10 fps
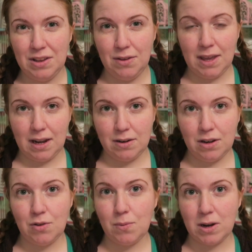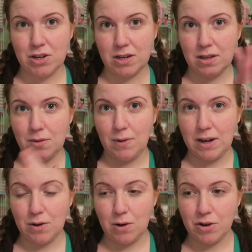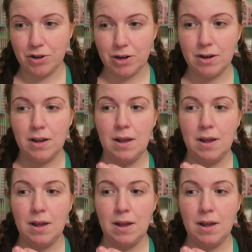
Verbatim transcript: You can only to watch it in the right order.